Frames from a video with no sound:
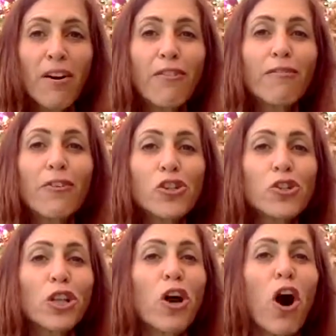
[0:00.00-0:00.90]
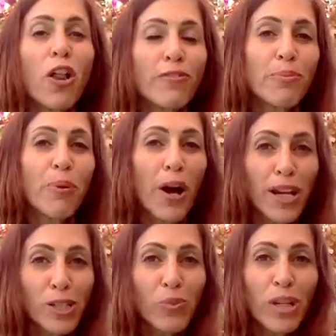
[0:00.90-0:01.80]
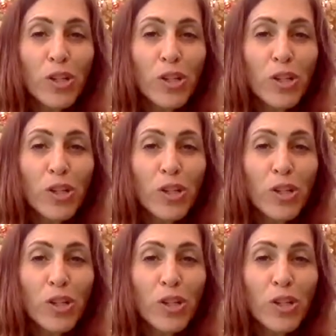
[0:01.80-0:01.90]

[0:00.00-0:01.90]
from virtually all of the products we